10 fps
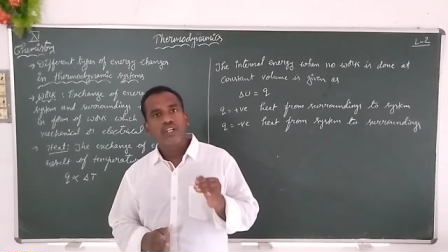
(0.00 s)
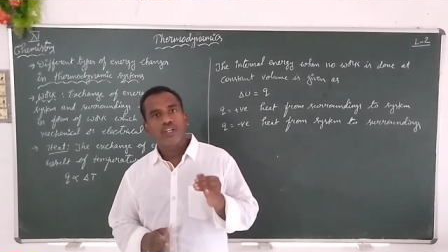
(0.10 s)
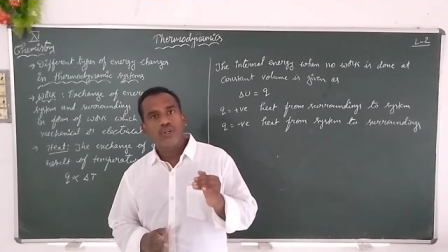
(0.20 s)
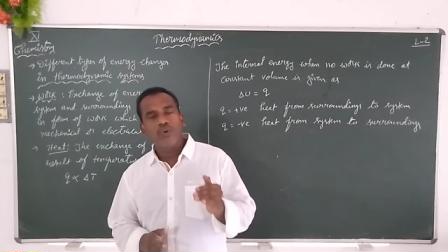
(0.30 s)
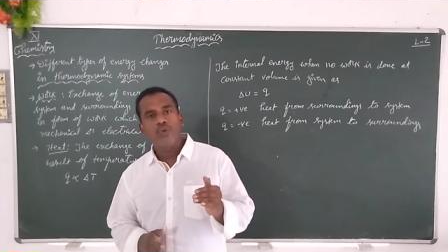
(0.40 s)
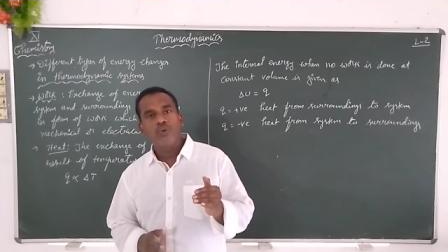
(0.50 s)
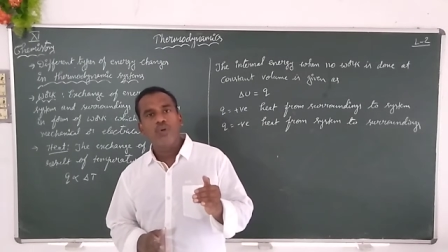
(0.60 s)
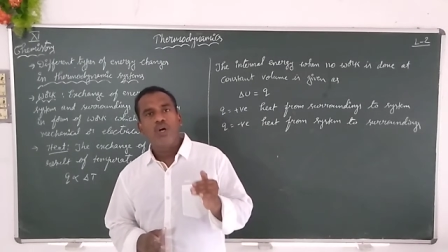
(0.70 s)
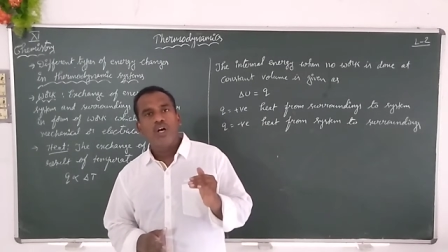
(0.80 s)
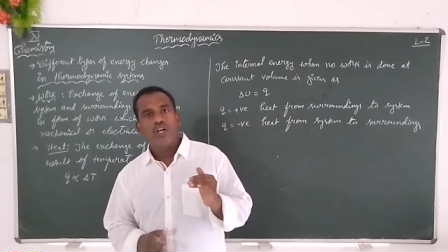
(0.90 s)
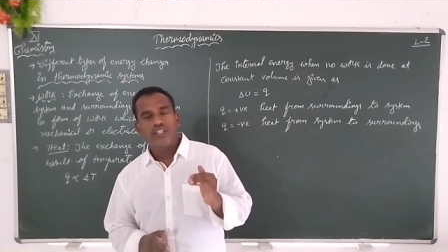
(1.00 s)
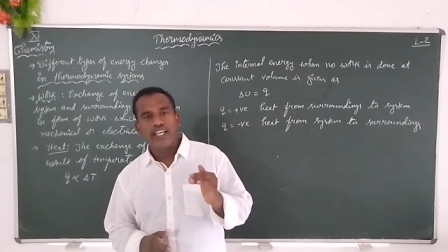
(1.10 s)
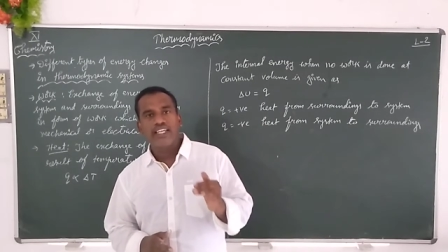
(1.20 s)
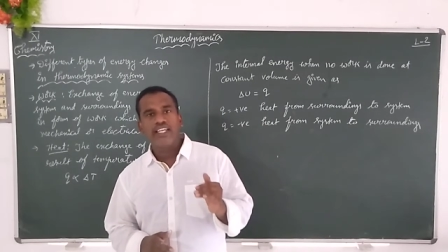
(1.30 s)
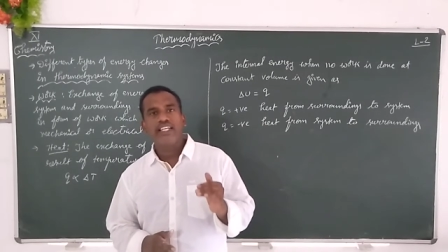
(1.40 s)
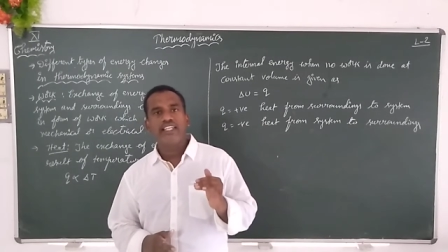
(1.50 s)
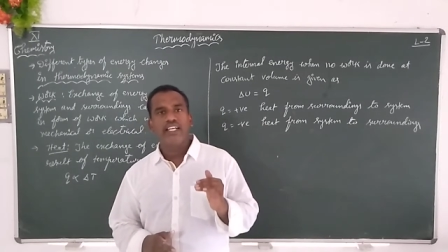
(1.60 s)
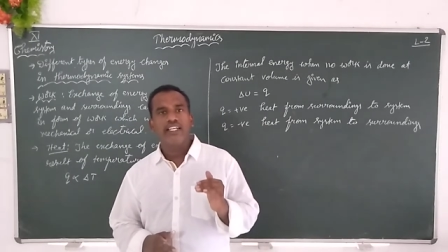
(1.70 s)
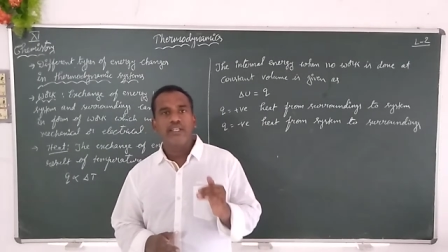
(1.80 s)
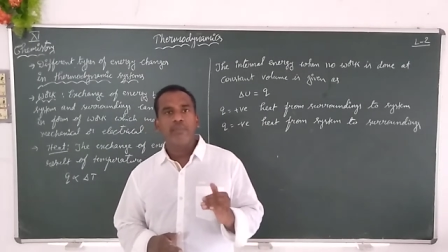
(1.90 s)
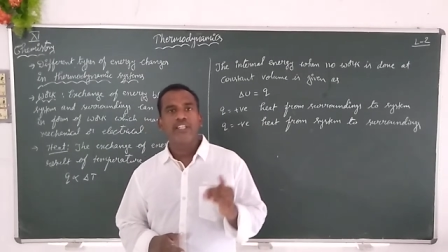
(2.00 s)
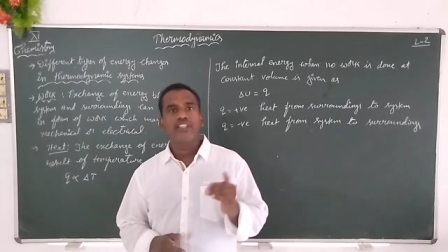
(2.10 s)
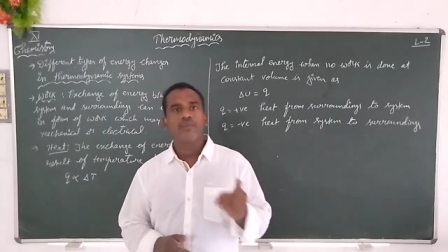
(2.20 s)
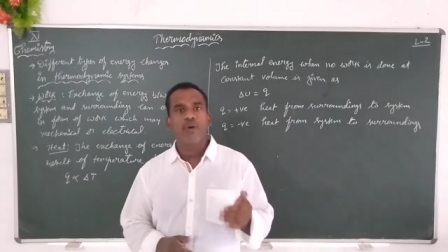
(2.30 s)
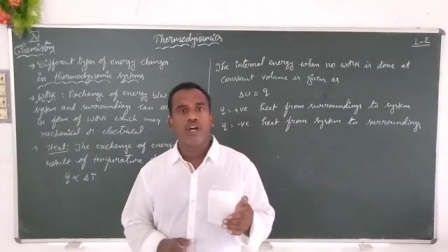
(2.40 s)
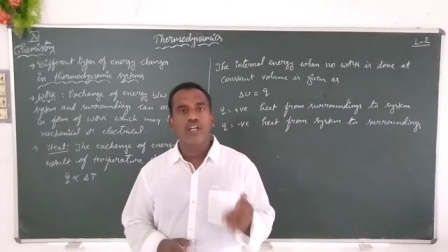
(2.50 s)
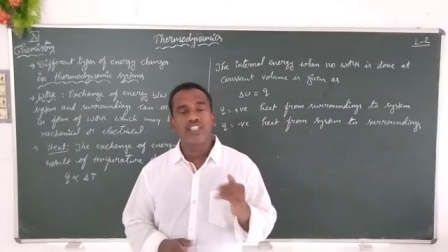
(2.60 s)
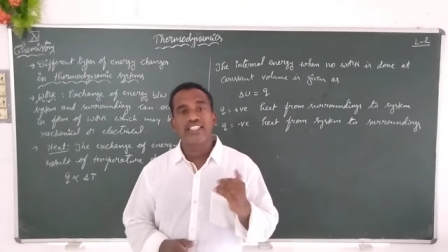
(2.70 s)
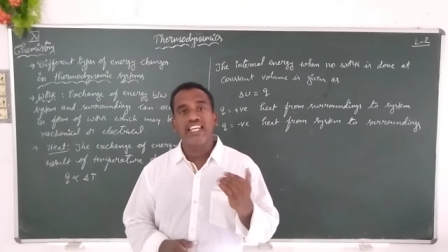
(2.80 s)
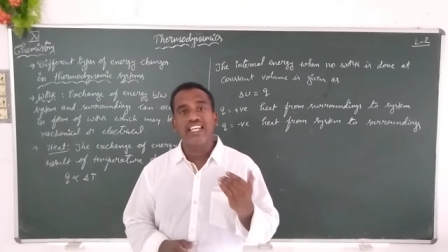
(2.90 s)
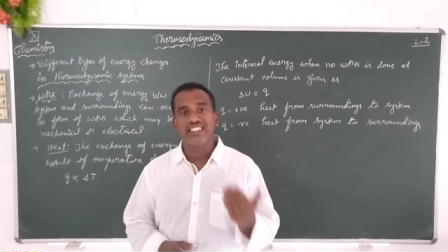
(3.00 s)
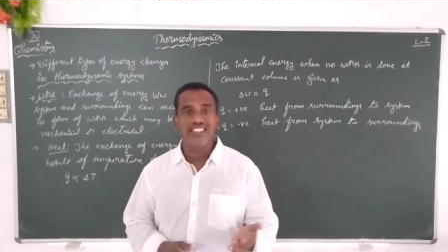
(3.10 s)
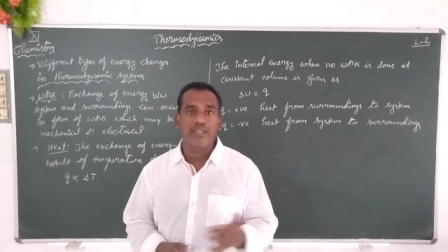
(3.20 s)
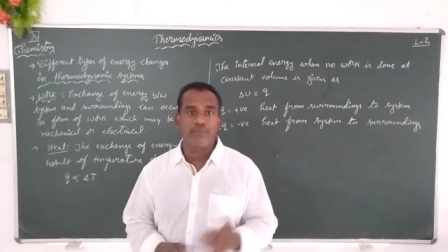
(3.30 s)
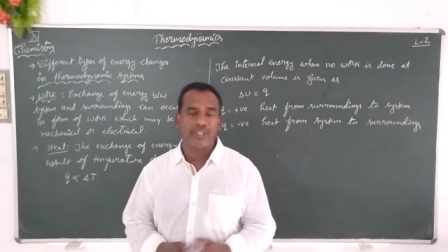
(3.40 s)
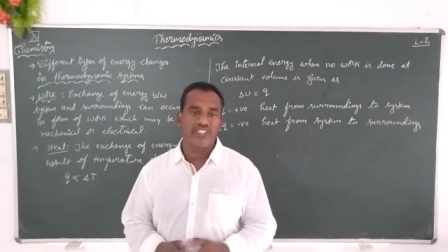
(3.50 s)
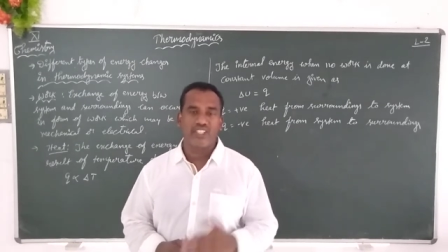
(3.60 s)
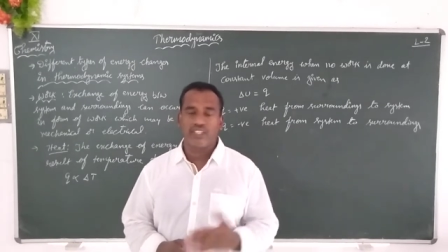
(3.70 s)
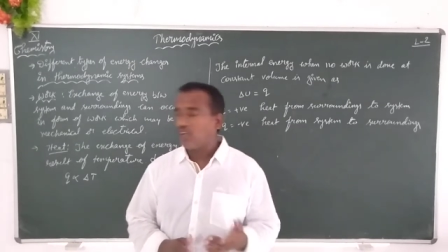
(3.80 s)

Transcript: Q, the heat depends upon the change in temperature.